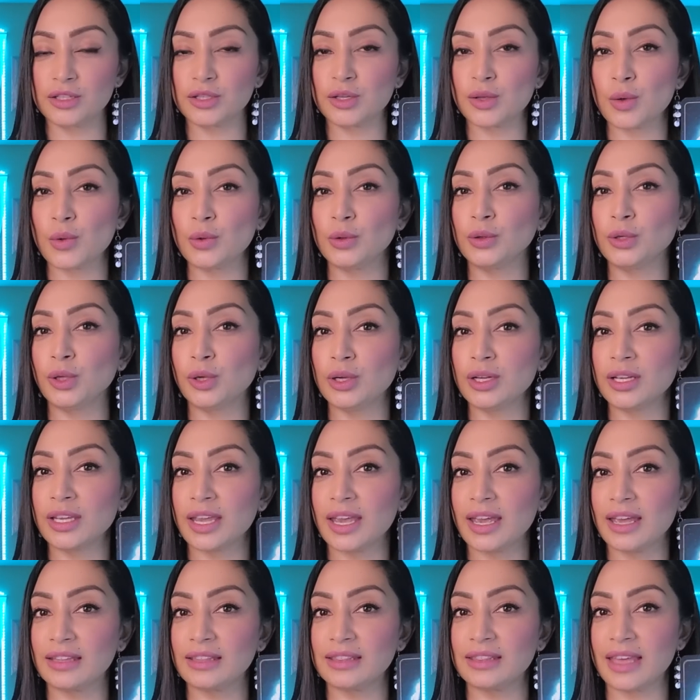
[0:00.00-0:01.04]
So look
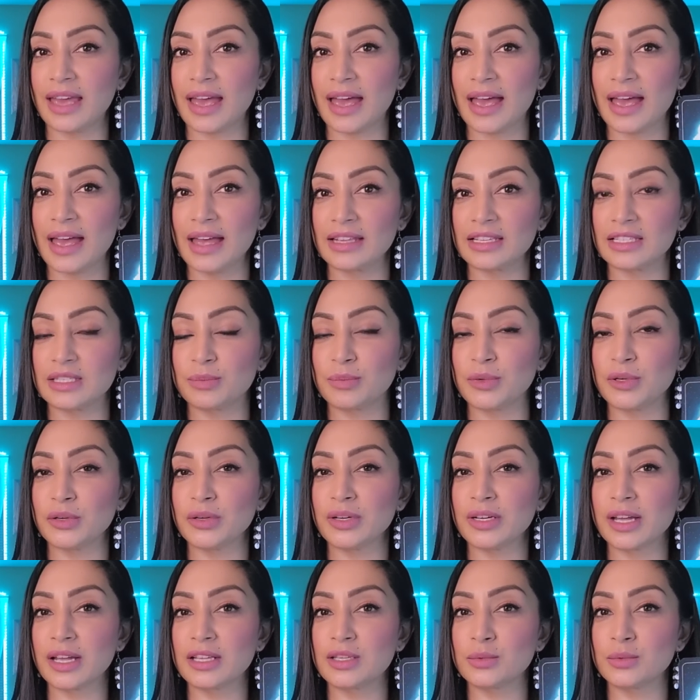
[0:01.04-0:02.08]
at that.
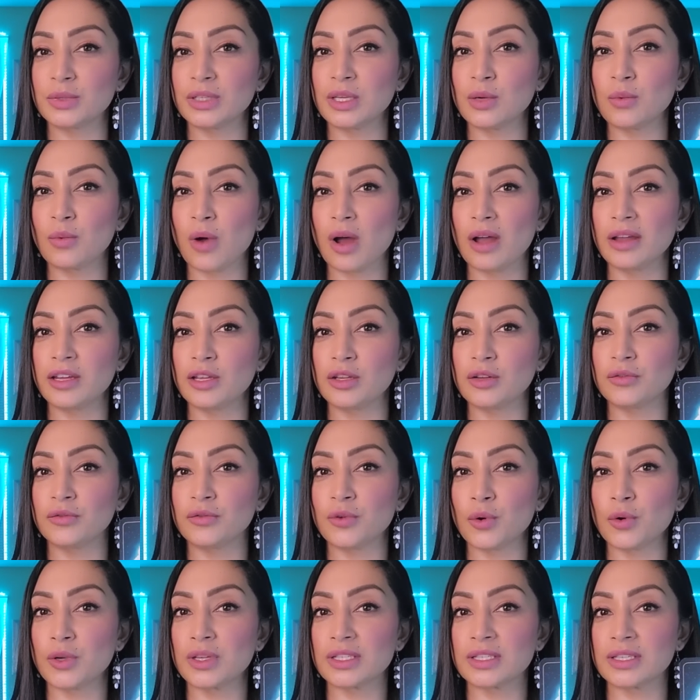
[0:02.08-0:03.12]
Spirit guides really want you to
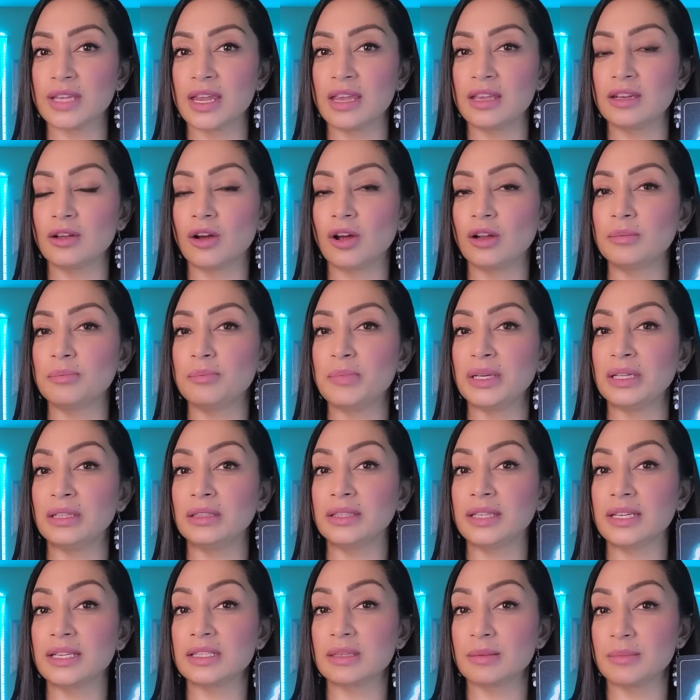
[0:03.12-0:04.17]
focus in on
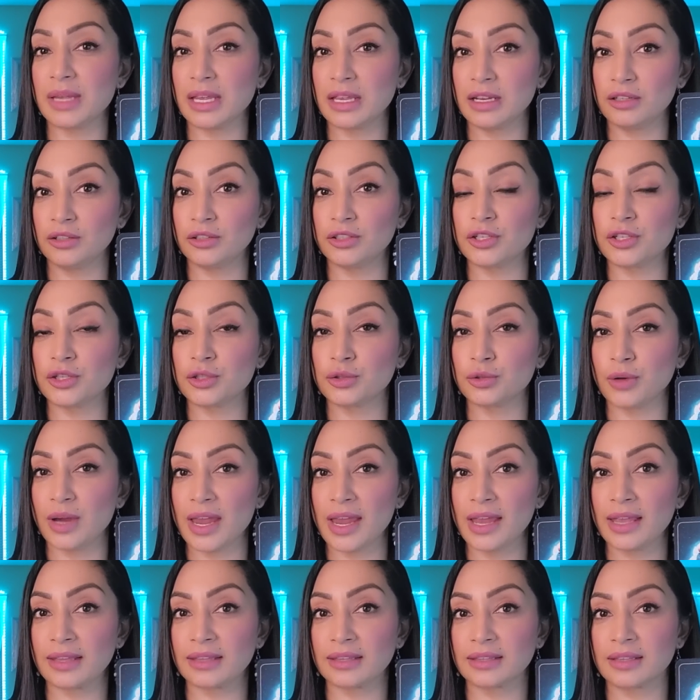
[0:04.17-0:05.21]
building some inner
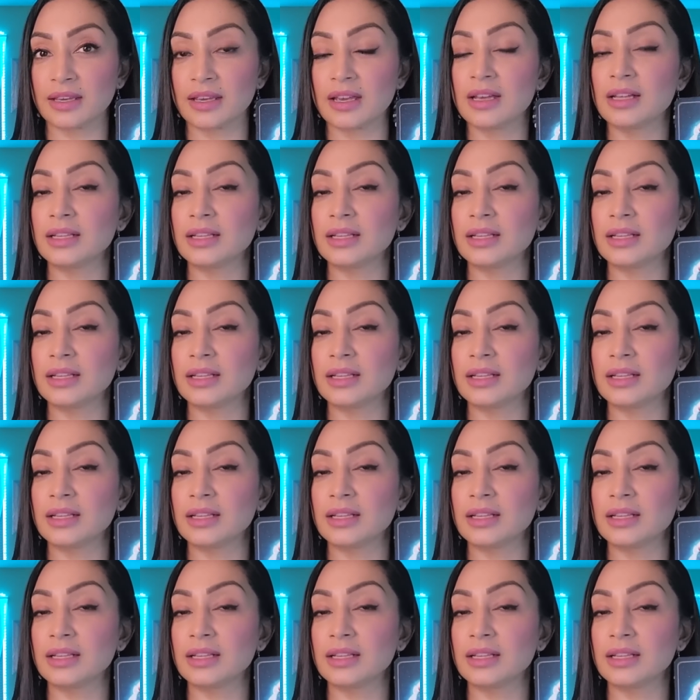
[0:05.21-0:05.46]
strength.